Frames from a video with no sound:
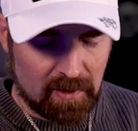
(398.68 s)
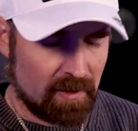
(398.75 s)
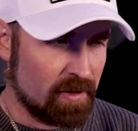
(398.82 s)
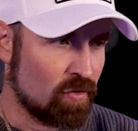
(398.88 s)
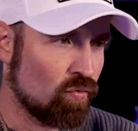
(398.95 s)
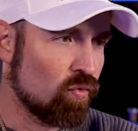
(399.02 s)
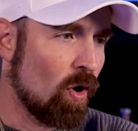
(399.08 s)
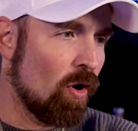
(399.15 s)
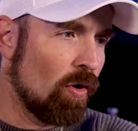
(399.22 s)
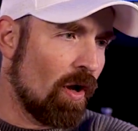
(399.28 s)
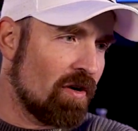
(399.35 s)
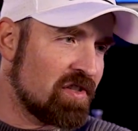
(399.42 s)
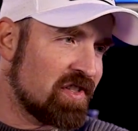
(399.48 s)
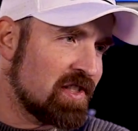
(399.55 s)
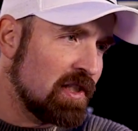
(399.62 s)
roll
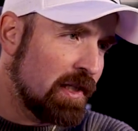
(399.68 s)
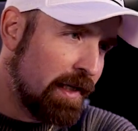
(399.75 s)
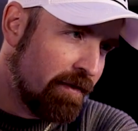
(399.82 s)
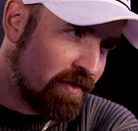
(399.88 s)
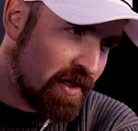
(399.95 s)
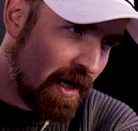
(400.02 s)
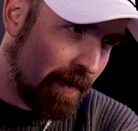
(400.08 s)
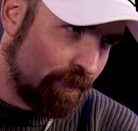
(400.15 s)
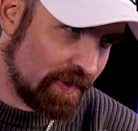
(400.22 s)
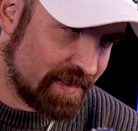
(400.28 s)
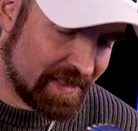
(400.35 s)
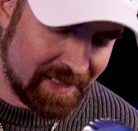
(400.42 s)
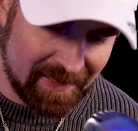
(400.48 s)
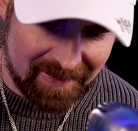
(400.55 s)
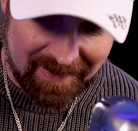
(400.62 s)
our sleeves up. Let's
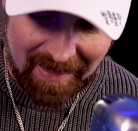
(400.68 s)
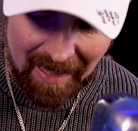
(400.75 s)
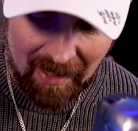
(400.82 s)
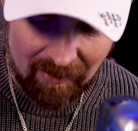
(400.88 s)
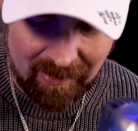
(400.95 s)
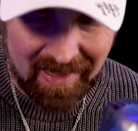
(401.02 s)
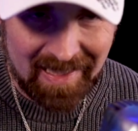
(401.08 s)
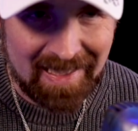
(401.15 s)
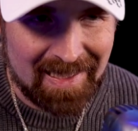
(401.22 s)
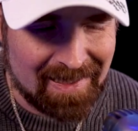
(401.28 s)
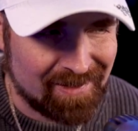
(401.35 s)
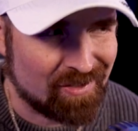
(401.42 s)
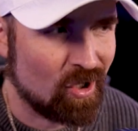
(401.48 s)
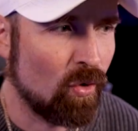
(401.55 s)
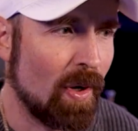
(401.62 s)
get down
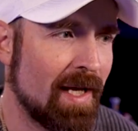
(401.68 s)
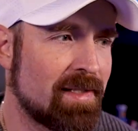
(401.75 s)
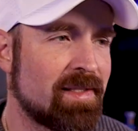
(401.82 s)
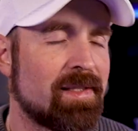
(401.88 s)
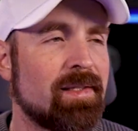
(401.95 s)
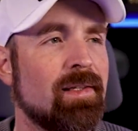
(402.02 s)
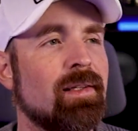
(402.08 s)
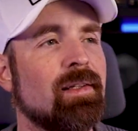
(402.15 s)
into it.